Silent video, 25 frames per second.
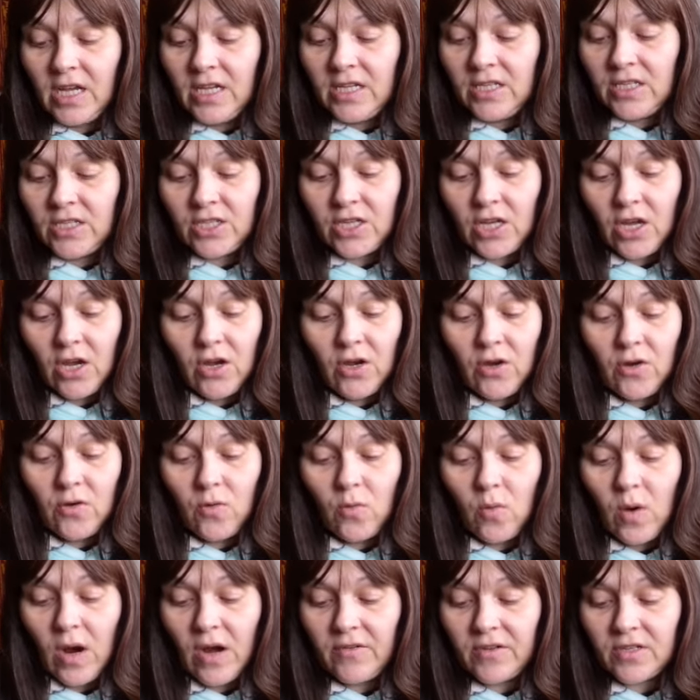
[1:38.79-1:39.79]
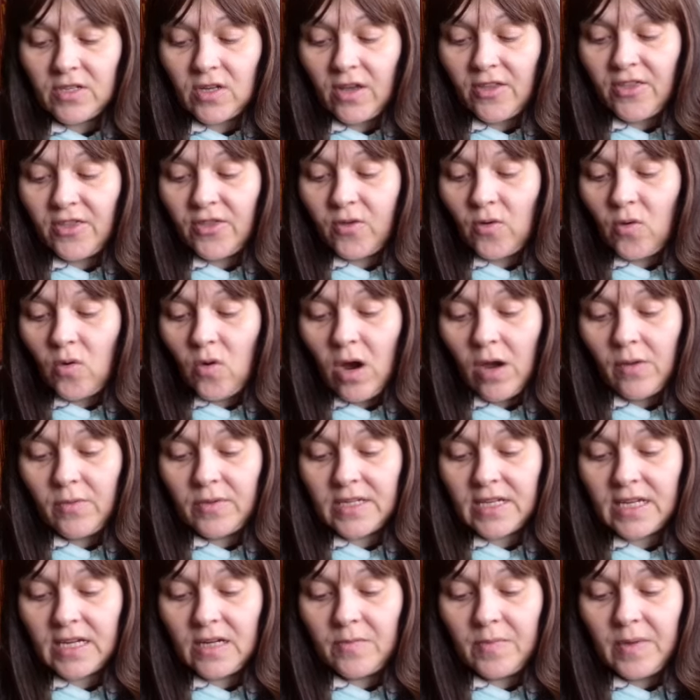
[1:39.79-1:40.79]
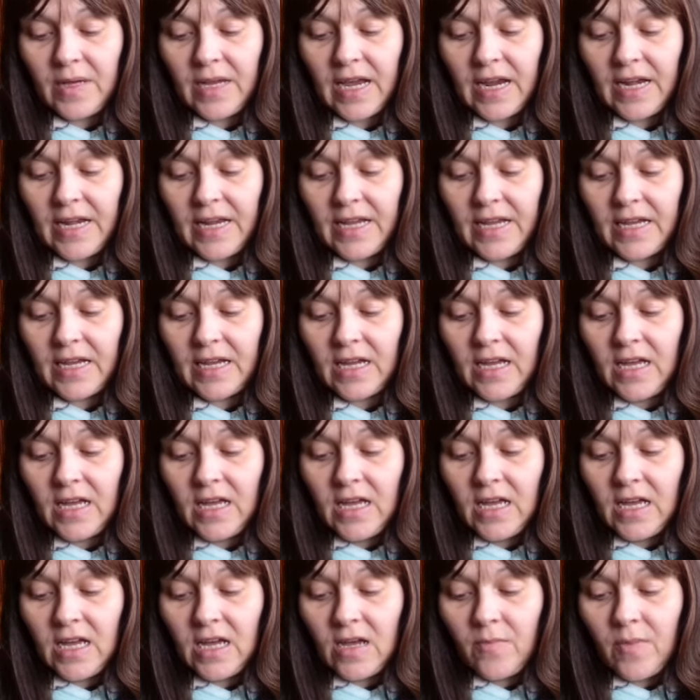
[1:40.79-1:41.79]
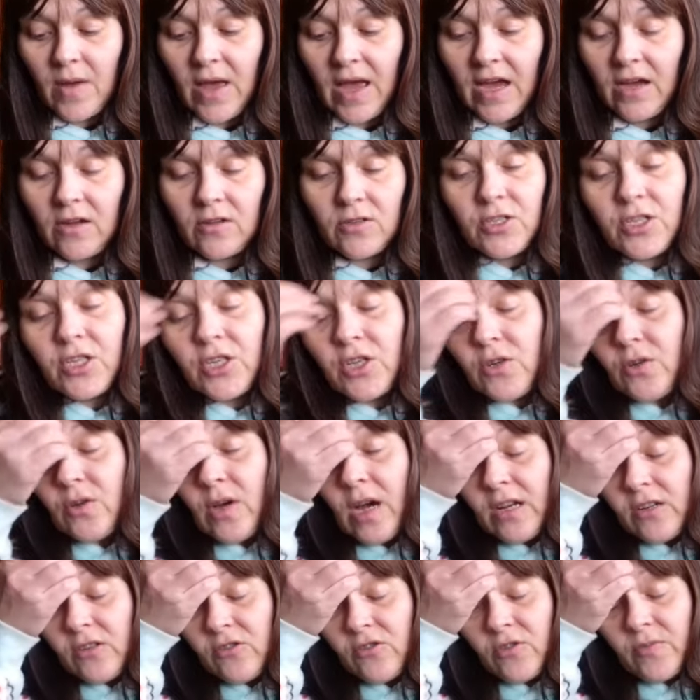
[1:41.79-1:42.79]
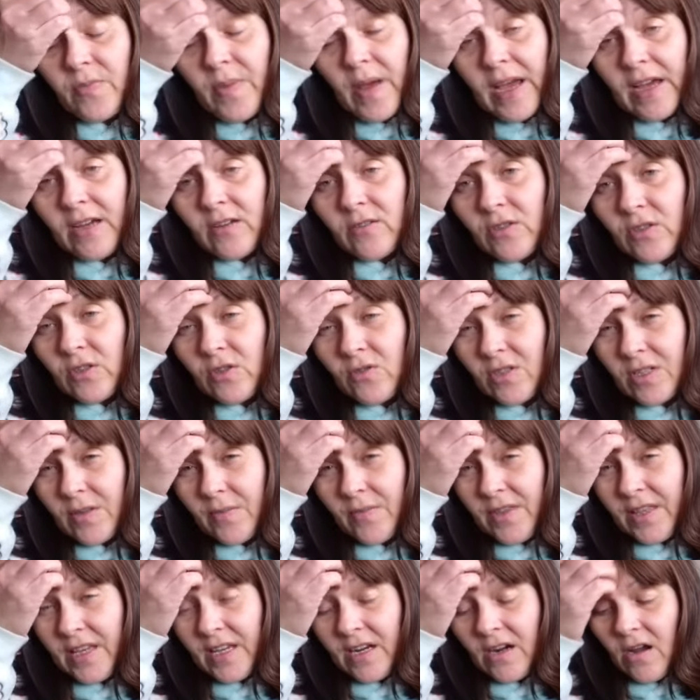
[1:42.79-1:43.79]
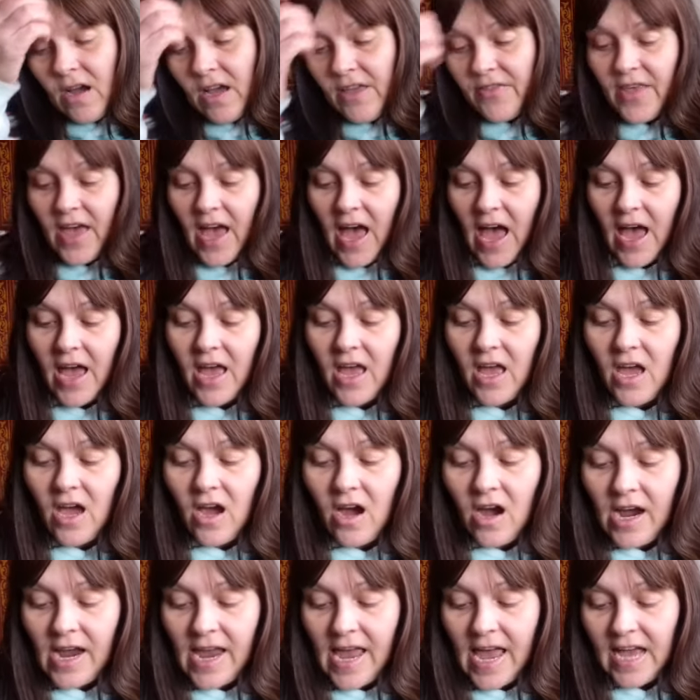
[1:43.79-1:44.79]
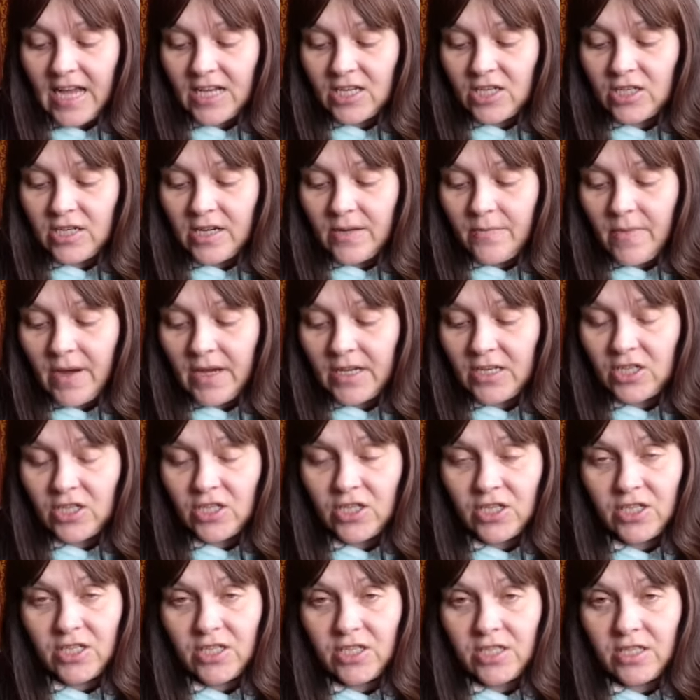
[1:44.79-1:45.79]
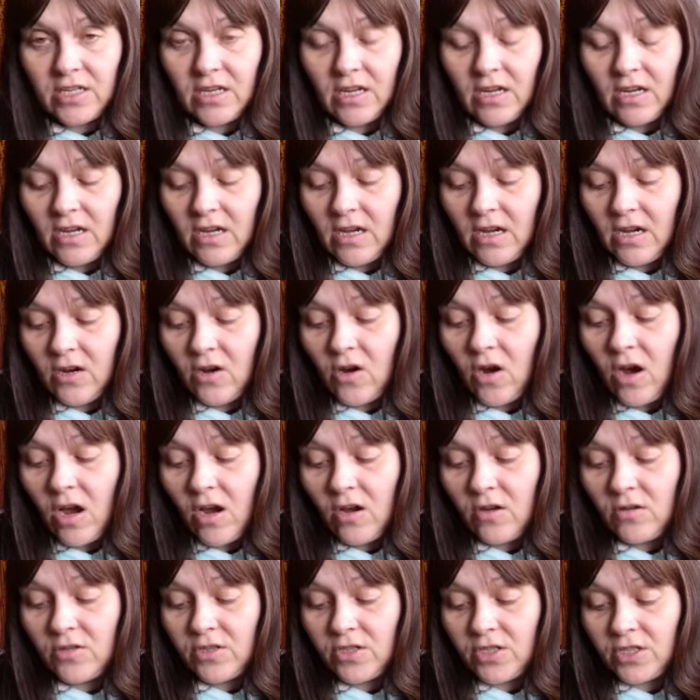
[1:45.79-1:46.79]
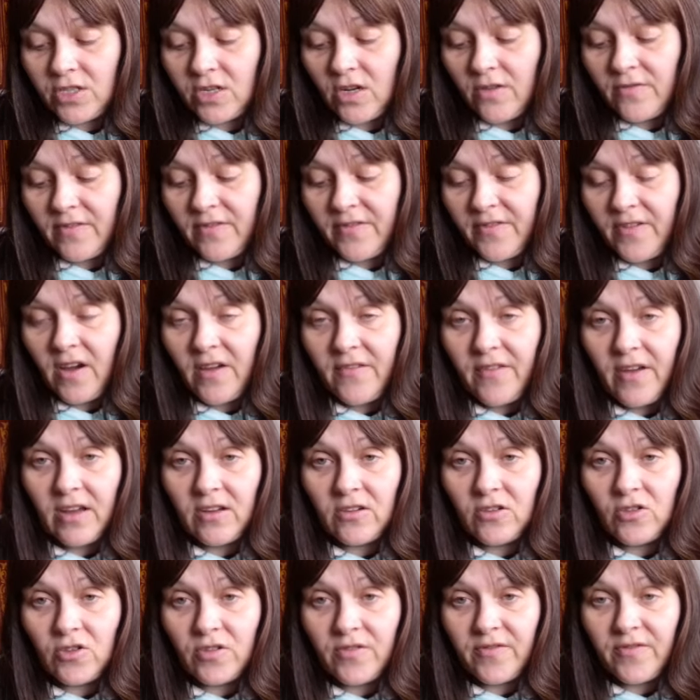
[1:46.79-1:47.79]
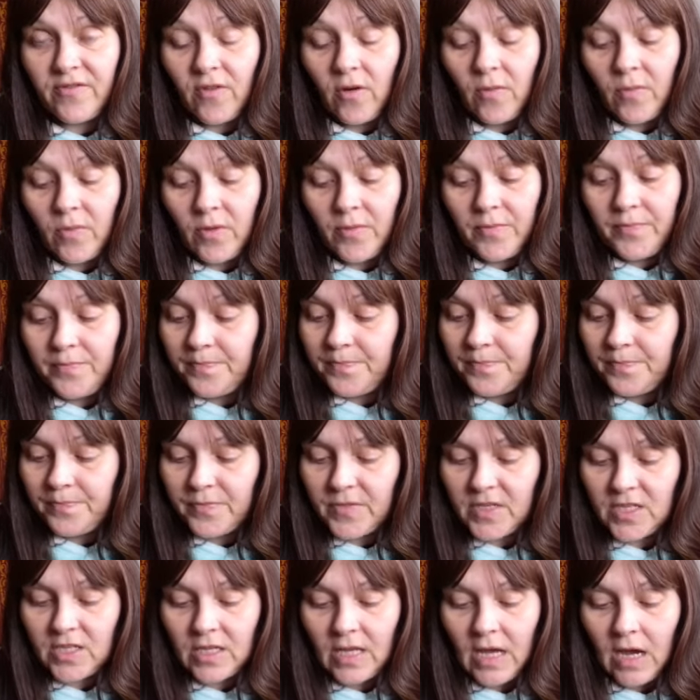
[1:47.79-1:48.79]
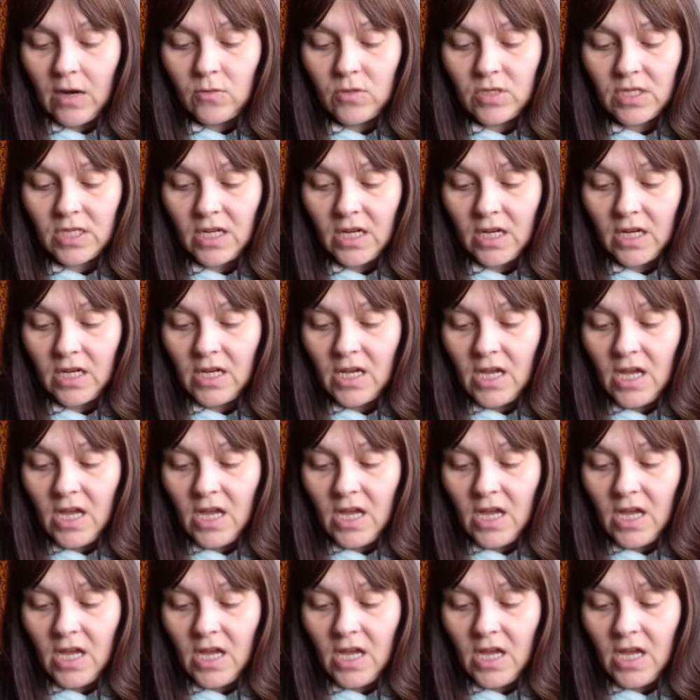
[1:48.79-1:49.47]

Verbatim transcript: So whereas I thought I was going to be getting about £200 or something like that, I actually made just uh, got owed just over 500 from them. So that was a,